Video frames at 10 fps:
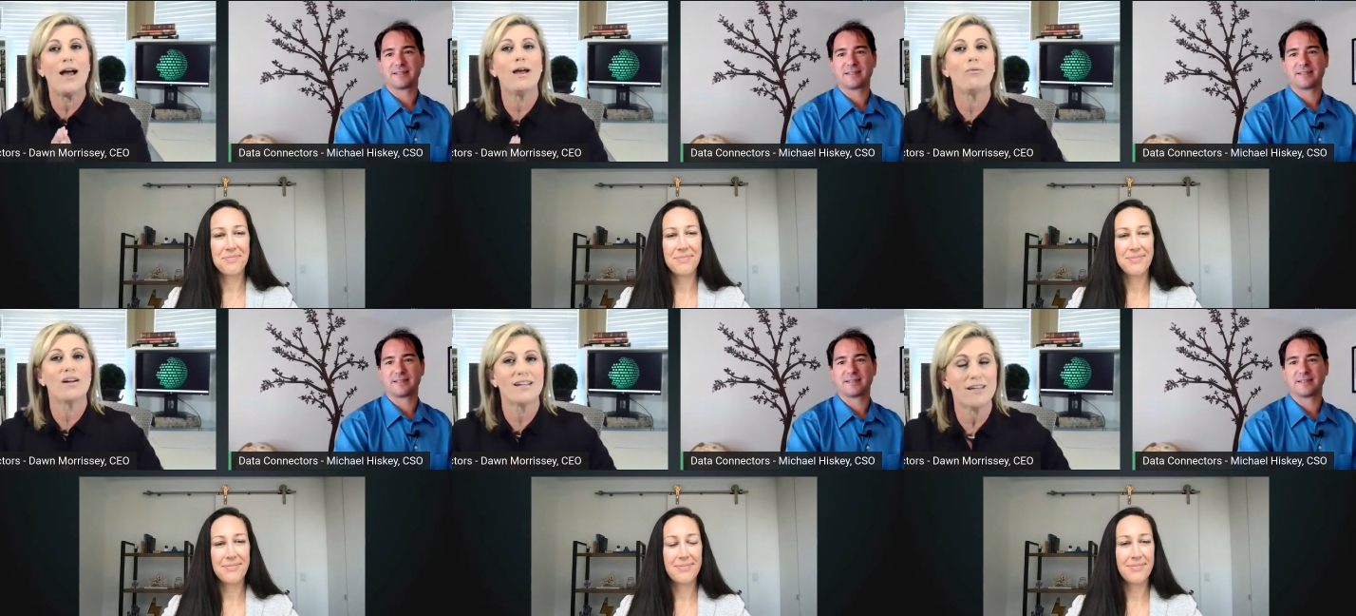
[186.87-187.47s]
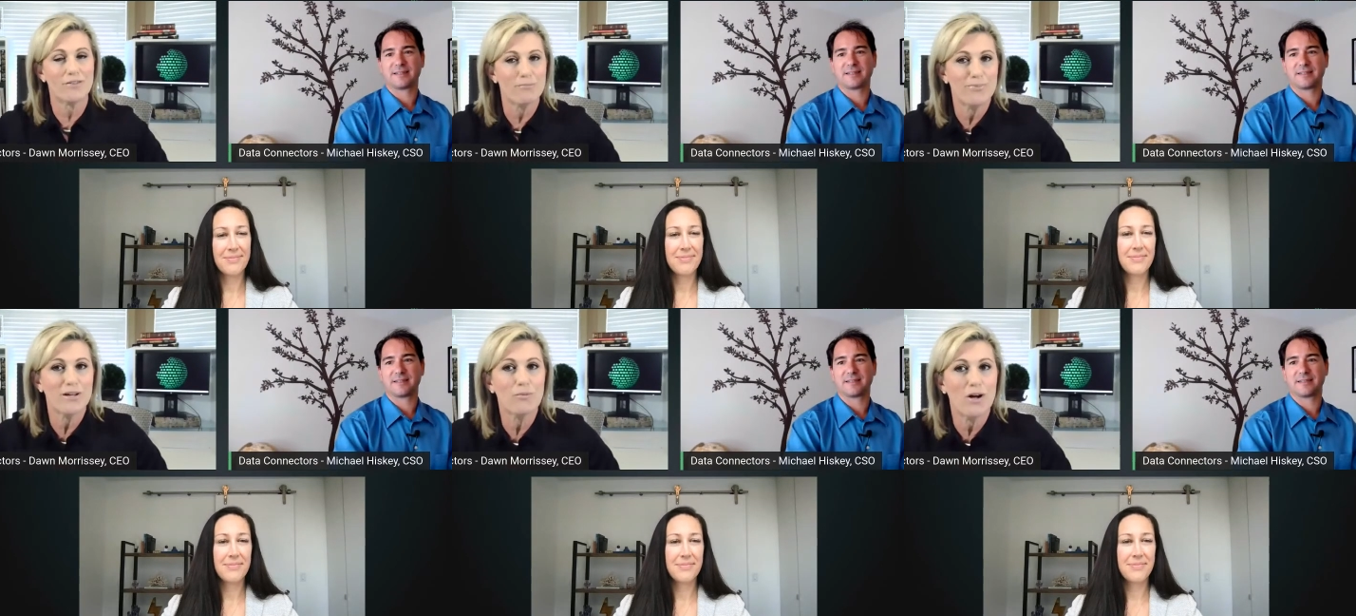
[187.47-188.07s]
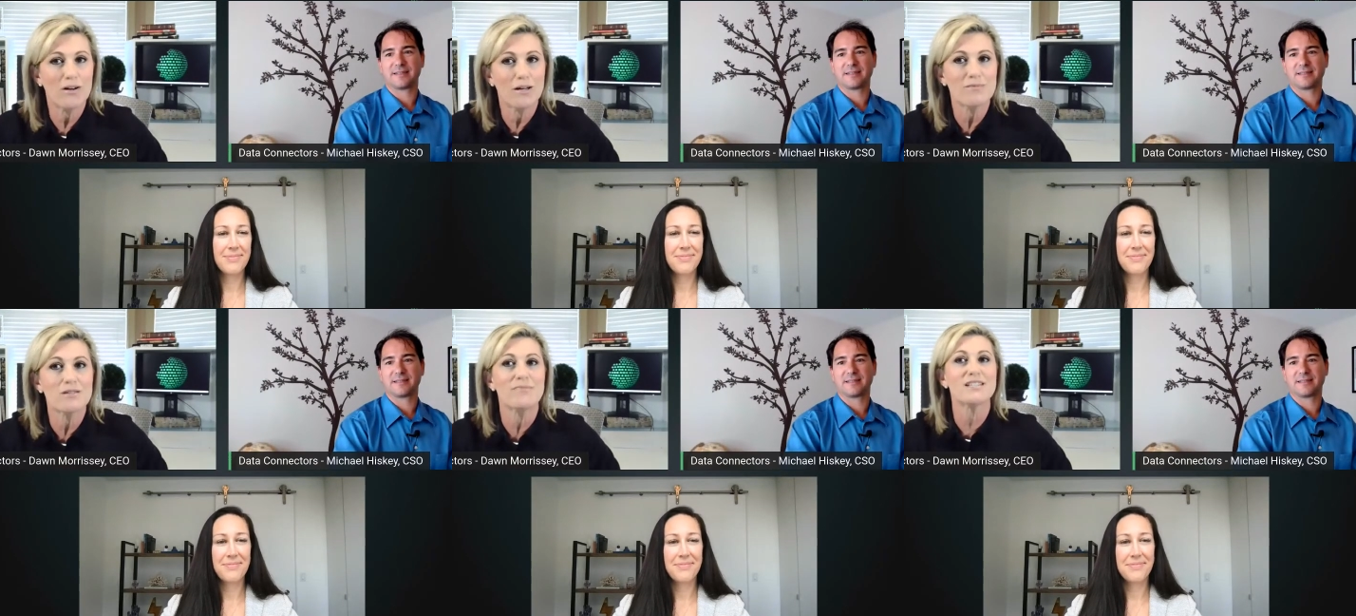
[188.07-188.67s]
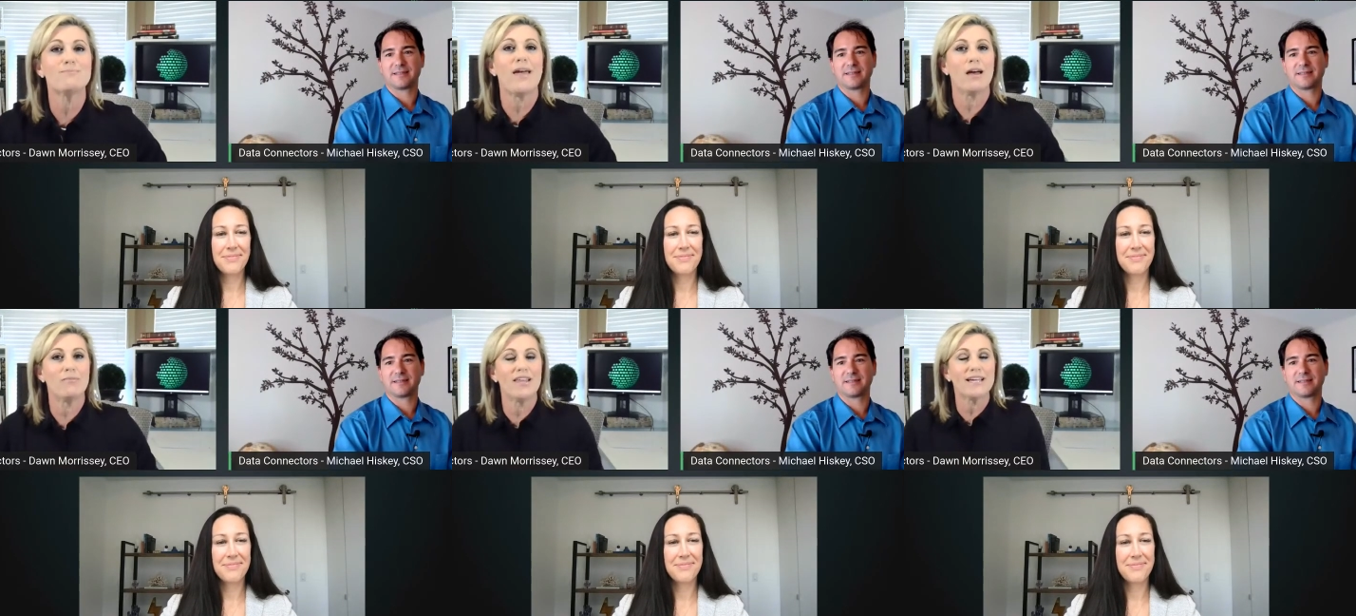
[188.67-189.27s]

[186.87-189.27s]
Speaker 1: I want to give a big welcome to Miss Pamela